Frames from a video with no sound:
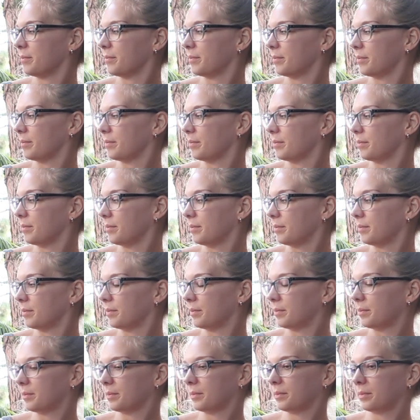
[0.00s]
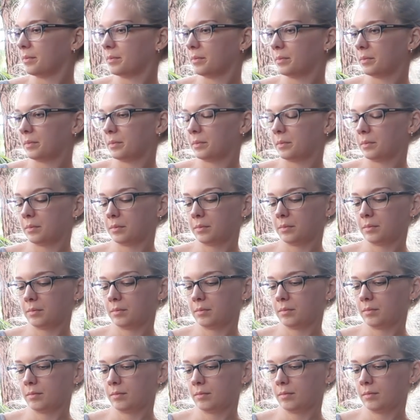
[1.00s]

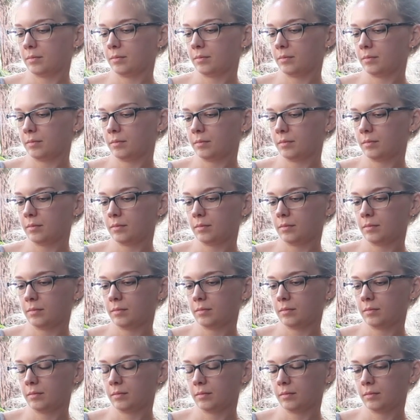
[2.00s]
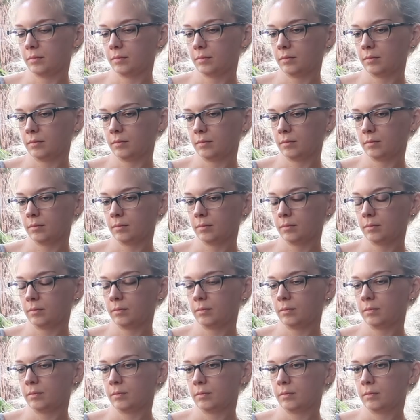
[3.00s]

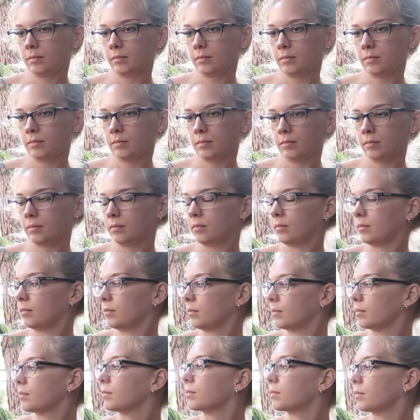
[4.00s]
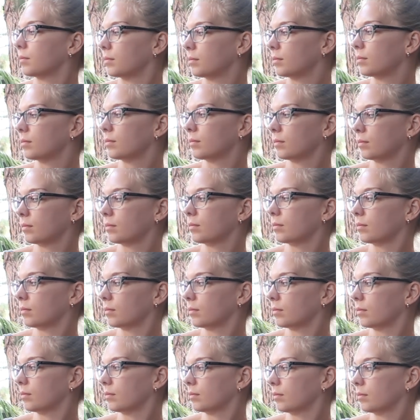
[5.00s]

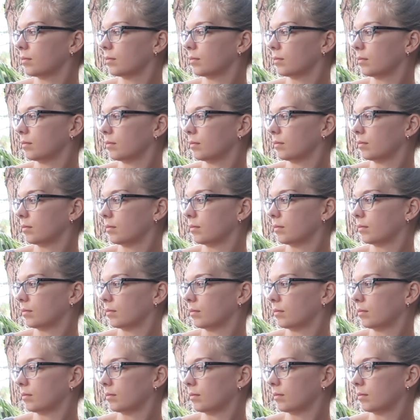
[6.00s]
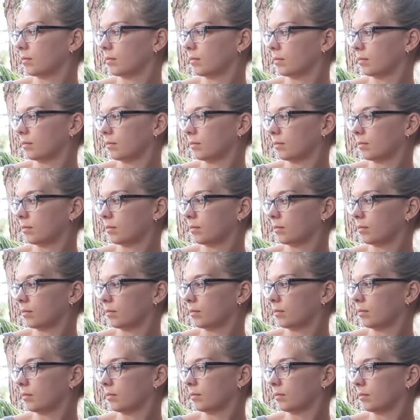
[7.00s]
(not speaking)